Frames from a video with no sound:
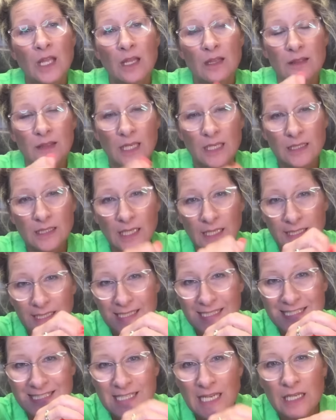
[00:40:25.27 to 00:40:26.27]
then like I
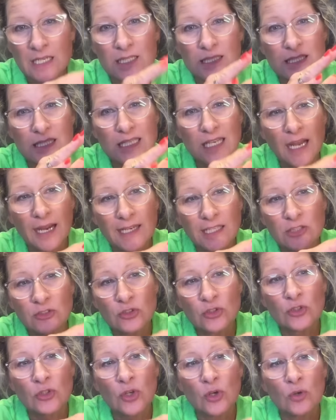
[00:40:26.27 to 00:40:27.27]
said, it's nice
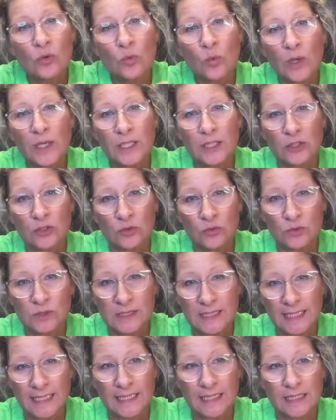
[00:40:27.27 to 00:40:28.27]
to know what you
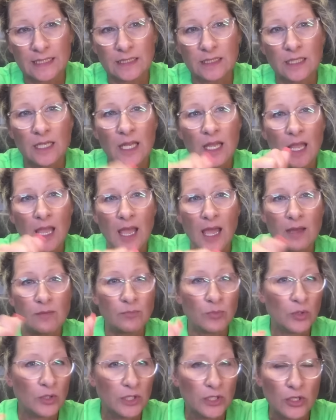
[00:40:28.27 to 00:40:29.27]
did and
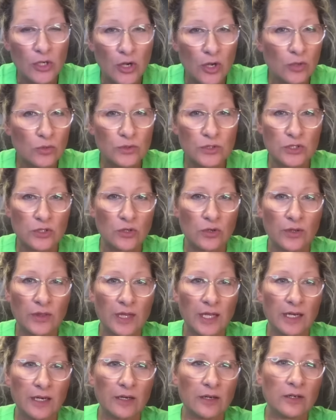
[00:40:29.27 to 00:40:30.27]
put notes on
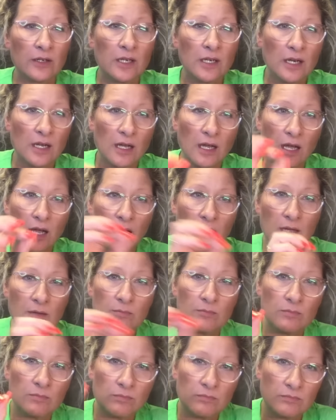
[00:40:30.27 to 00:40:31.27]
there.
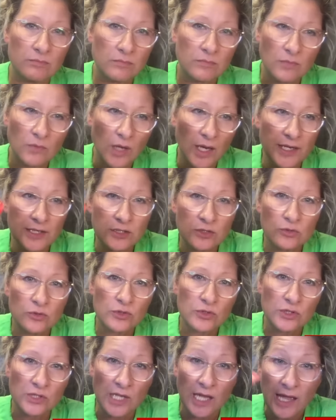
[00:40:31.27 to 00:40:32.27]
I
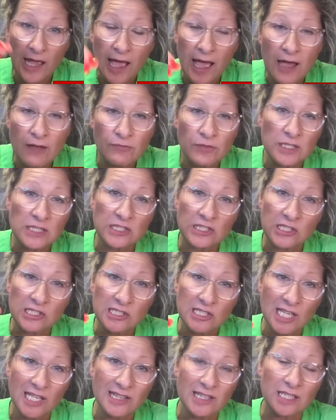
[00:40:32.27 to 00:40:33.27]
used a 1/2 inch to
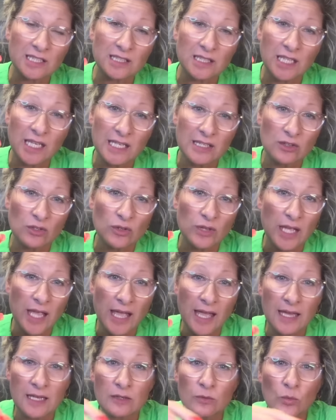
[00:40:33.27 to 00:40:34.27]
set the length on the
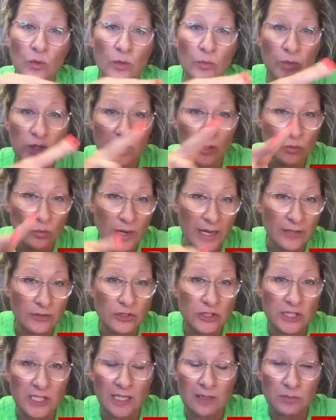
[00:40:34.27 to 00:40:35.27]
head and went with a round
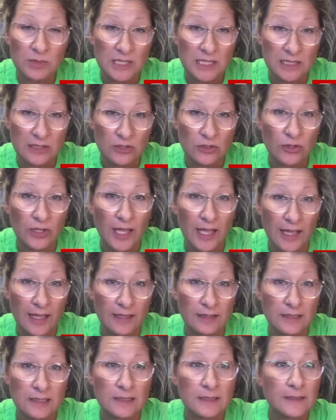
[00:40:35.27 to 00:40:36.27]
shaped scissored
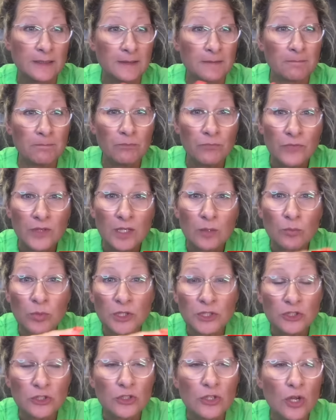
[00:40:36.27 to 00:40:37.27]
head. You
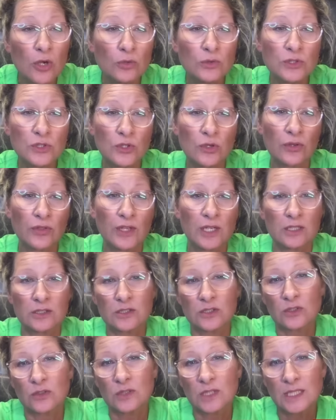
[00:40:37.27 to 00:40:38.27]
put your notes on there
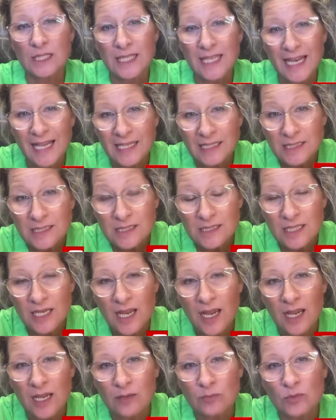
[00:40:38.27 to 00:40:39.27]
so the next
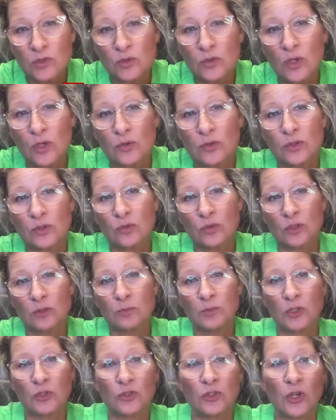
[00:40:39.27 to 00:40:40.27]
time you go to groom
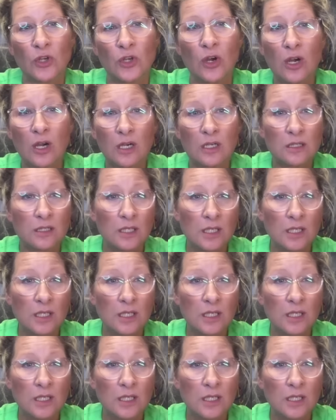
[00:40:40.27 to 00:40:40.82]
your dog,